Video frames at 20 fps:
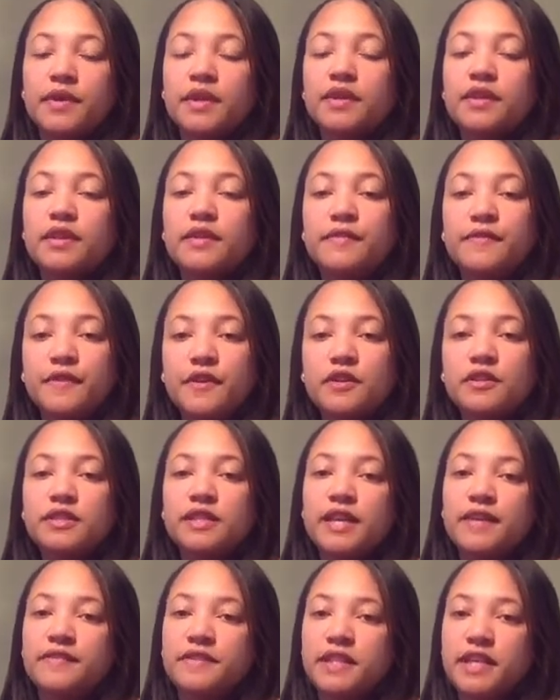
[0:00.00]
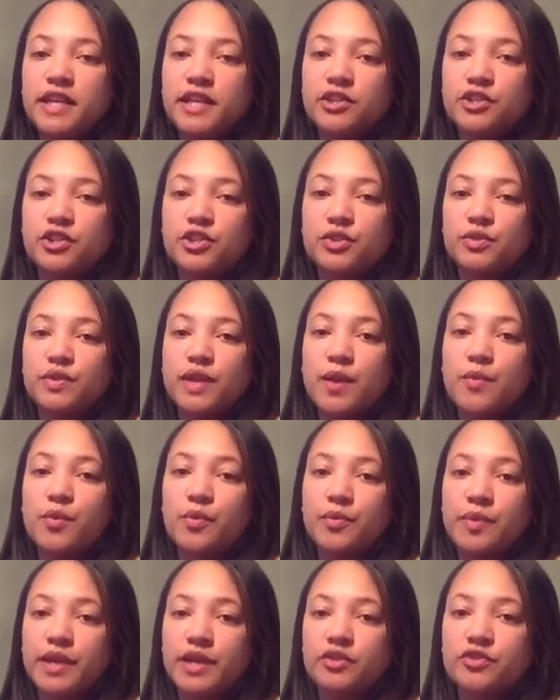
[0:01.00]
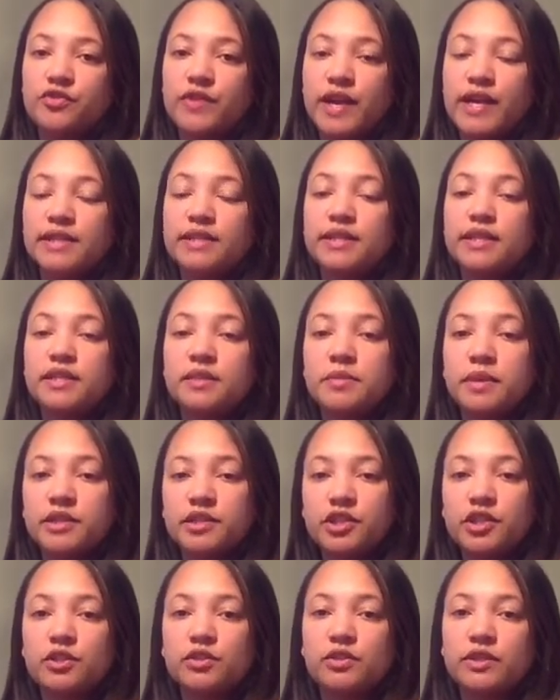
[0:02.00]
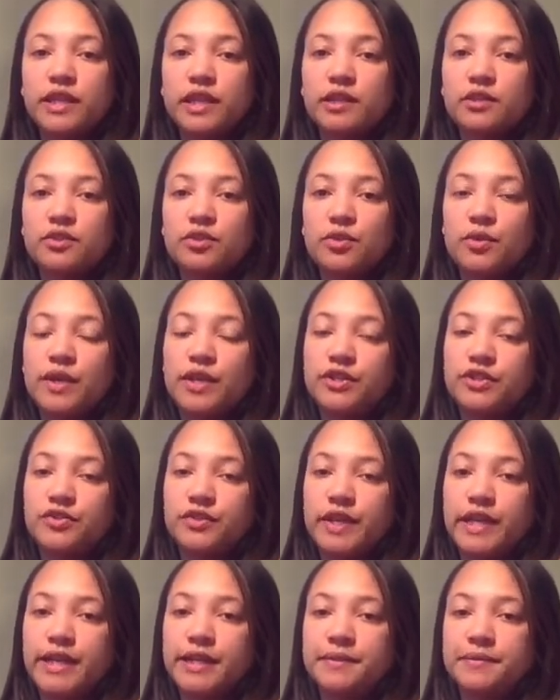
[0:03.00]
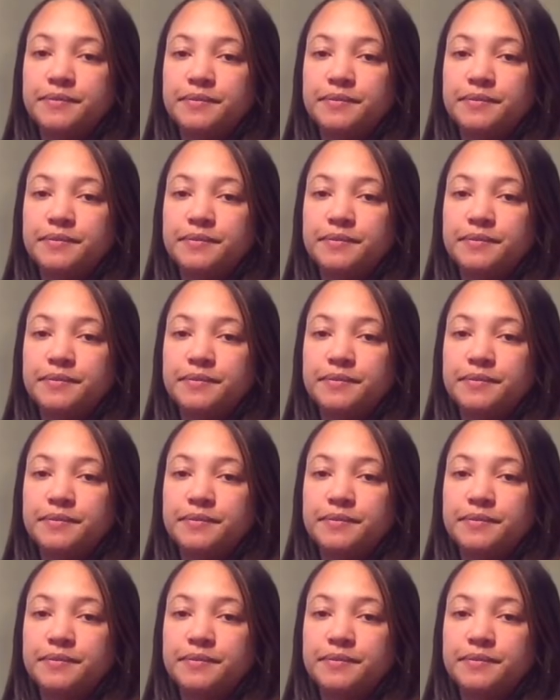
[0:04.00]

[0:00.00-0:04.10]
The first safety issue that will be addressed is musculoskeletal injury.